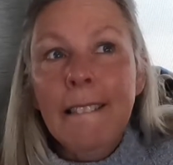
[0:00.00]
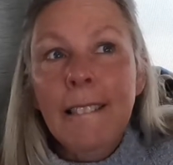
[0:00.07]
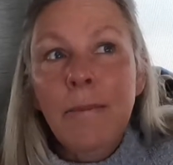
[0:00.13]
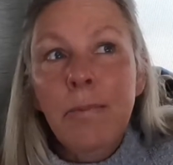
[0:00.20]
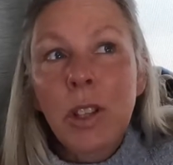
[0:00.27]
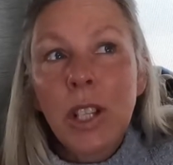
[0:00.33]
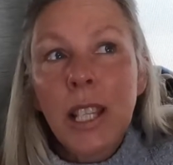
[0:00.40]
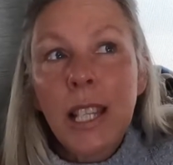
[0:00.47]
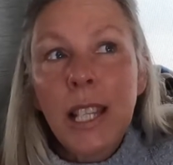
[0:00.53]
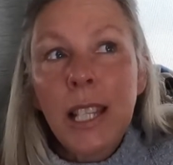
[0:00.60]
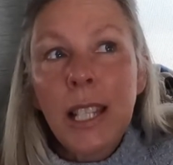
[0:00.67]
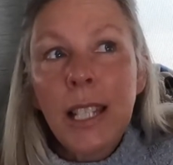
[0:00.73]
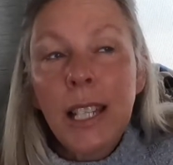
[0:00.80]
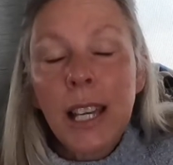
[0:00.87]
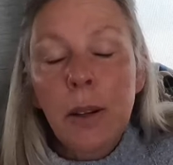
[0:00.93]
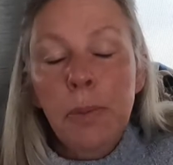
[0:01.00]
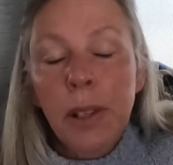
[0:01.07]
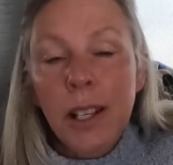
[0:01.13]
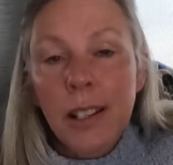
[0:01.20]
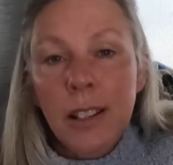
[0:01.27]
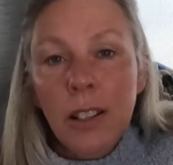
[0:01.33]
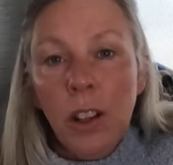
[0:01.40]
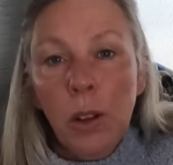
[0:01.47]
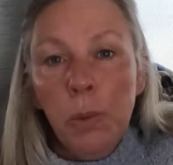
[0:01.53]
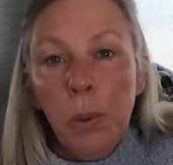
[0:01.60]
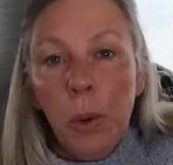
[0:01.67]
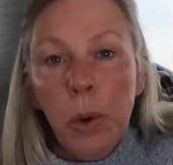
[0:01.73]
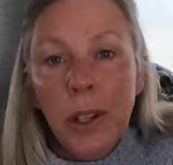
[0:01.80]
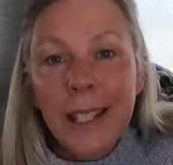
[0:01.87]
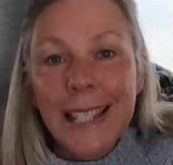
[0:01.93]
I'm looking at a place called
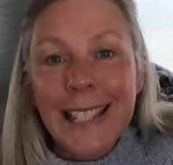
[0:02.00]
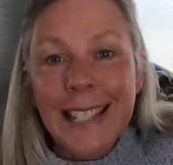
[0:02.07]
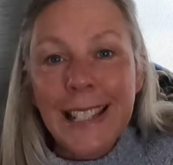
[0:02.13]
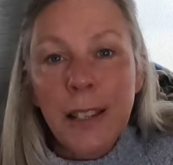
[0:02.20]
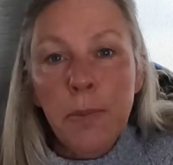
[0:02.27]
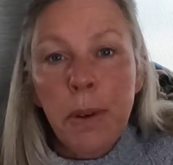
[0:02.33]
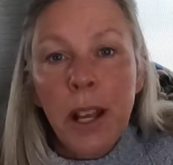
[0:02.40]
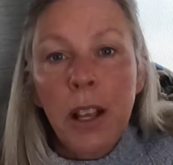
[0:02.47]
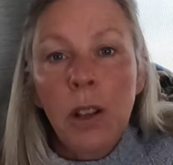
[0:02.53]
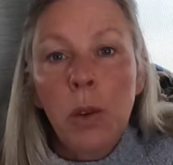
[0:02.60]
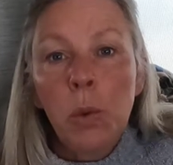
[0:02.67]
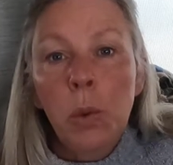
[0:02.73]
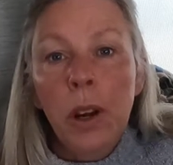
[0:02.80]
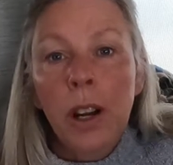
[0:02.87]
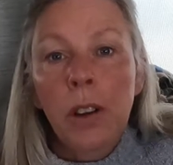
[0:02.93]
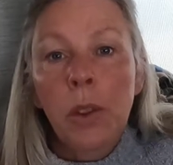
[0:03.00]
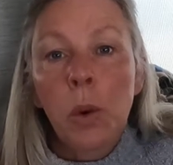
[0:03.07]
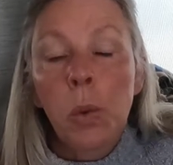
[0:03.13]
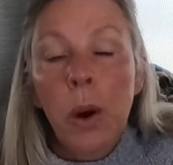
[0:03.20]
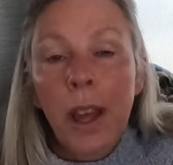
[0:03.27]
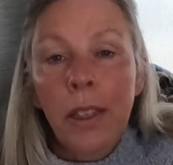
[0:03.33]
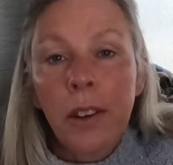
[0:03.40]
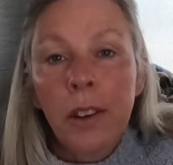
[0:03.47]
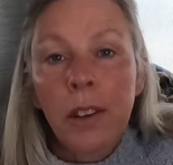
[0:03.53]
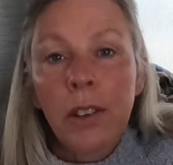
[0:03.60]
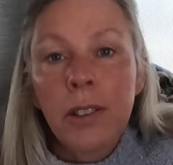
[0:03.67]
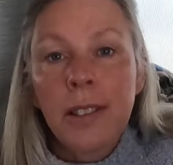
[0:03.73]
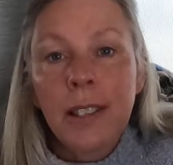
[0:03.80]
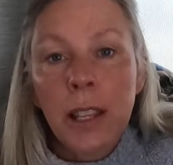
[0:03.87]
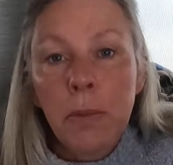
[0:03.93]
Port Isabel where the
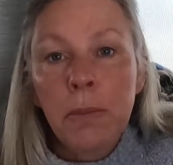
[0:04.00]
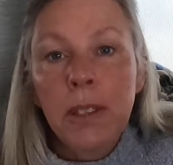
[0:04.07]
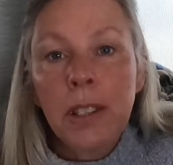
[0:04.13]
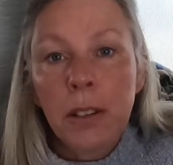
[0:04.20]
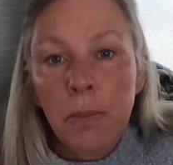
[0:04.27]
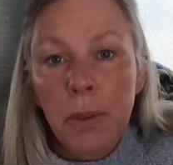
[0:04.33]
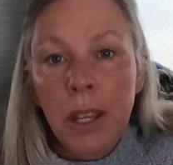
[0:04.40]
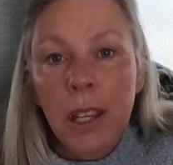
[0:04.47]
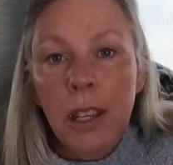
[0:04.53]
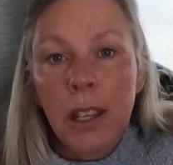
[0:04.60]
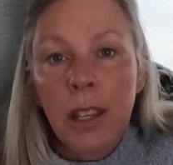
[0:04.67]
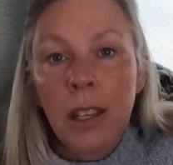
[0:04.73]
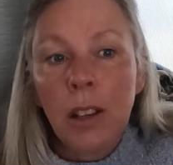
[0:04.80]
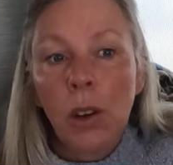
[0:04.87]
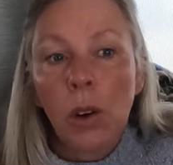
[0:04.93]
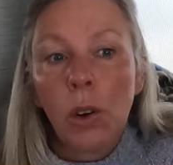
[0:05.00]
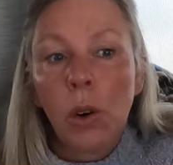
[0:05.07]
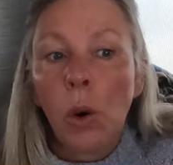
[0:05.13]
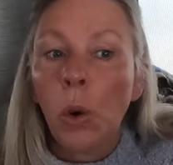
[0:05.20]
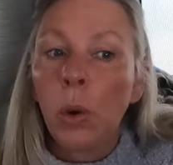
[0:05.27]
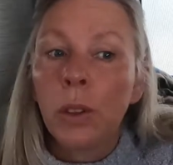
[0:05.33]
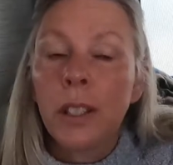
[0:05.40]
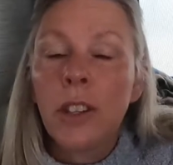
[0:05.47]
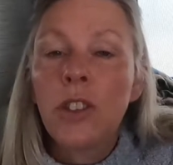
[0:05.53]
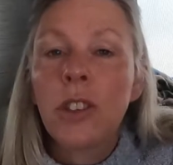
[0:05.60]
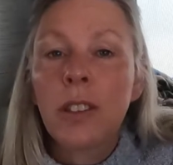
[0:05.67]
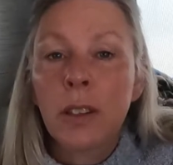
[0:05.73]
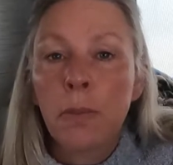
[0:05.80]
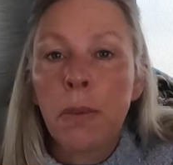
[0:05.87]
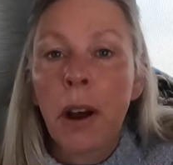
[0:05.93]
weather seems to be holding
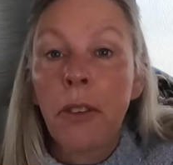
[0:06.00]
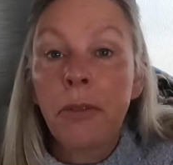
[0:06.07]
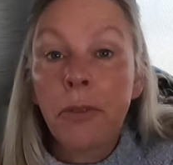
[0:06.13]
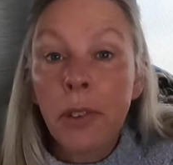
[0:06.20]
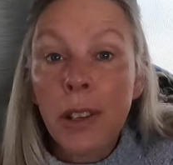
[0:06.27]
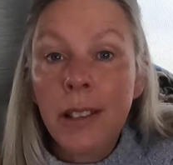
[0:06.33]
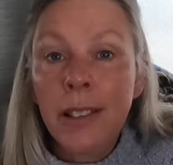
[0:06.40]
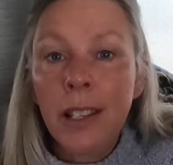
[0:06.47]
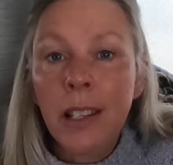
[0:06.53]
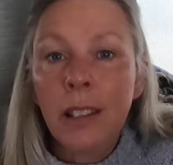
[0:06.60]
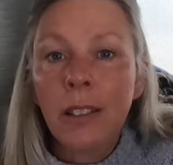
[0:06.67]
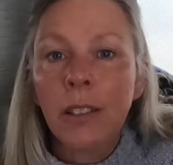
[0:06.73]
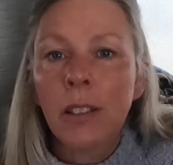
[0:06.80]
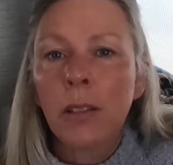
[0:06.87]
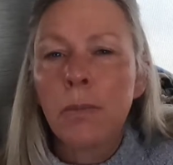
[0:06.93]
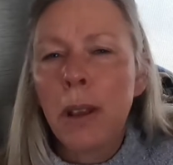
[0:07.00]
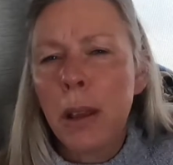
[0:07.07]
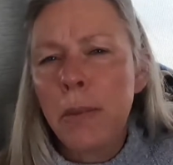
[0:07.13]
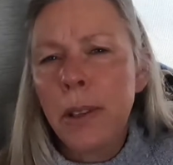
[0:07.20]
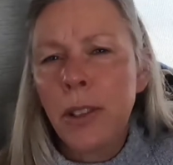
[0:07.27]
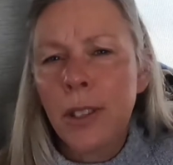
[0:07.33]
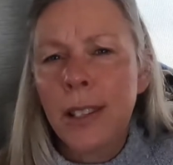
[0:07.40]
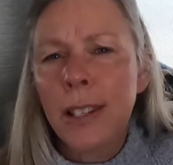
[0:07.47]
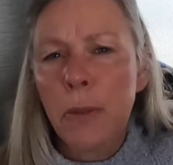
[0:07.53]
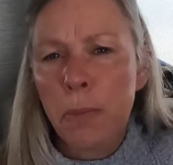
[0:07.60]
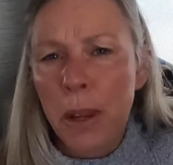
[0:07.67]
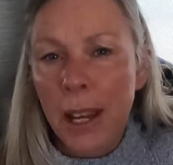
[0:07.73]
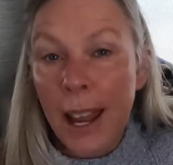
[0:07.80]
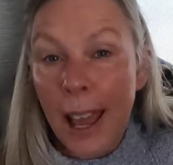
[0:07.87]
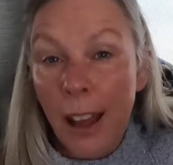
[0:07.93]
just above freezing, or maybe just
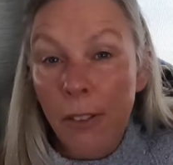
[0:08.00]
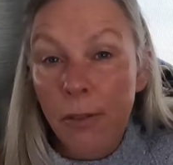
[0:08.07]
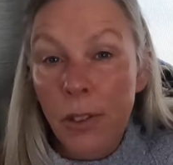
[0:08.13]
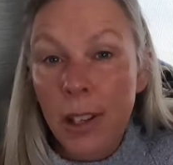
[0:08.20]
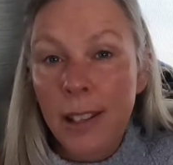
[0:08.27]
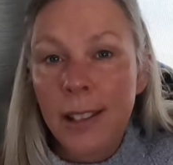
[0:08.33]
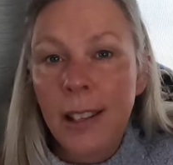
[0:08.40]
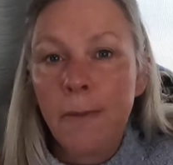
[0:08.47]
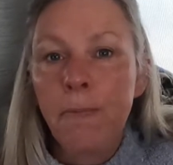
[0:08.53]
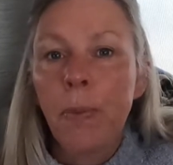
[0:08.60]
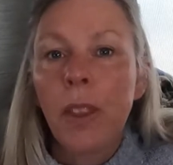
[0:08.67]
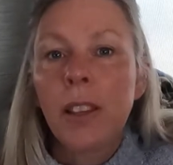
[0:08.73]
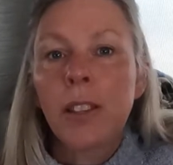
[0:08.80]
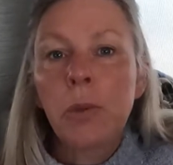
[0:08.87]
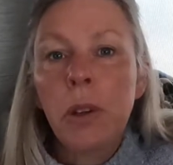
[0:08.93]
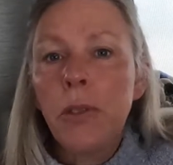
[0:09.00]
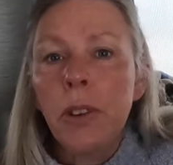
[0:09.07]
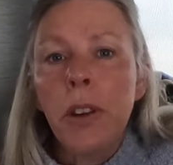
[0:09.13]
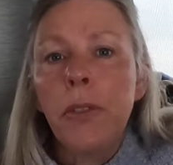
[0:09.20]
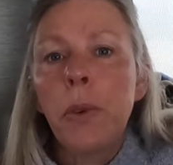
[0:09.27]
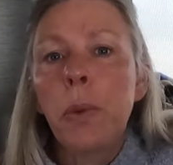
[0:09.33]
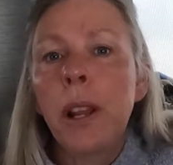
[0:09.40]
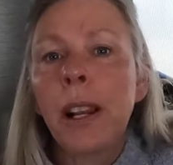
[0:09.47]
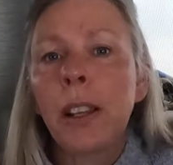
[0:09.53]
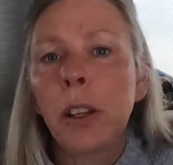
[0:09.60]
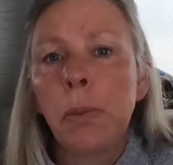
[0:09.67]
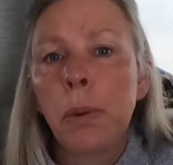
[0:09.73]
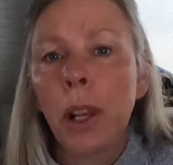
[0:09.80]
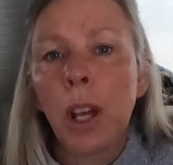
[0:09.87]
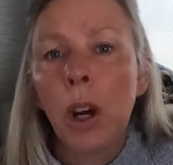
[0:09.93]
dipping at freezing. So even if it went a
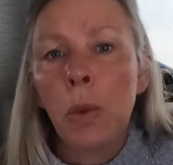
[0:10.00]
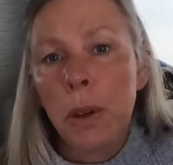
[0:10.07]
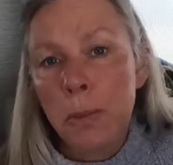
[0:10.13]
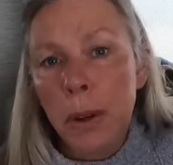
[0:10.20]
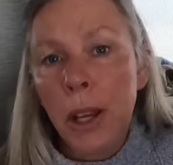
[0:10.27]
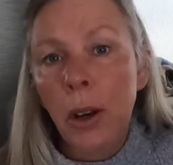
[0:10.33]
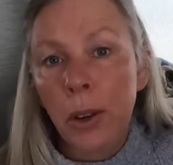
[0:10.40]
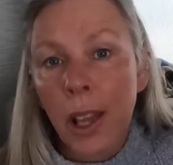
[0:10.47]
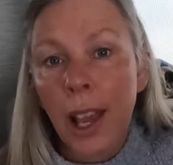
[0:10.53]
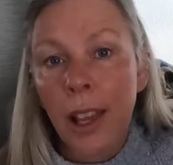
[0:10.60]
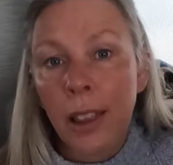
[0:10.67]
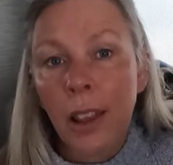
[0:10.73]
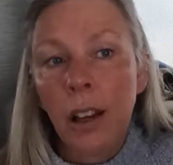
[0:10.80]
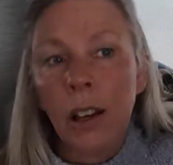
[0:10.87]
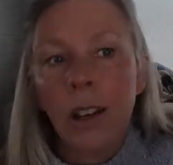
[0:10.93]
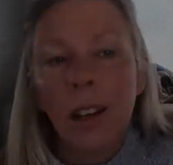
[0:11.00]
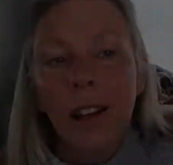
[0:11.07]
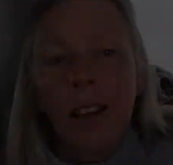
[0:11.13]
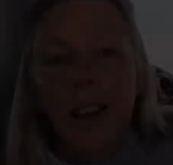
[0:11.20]
little below, we'd be okay there.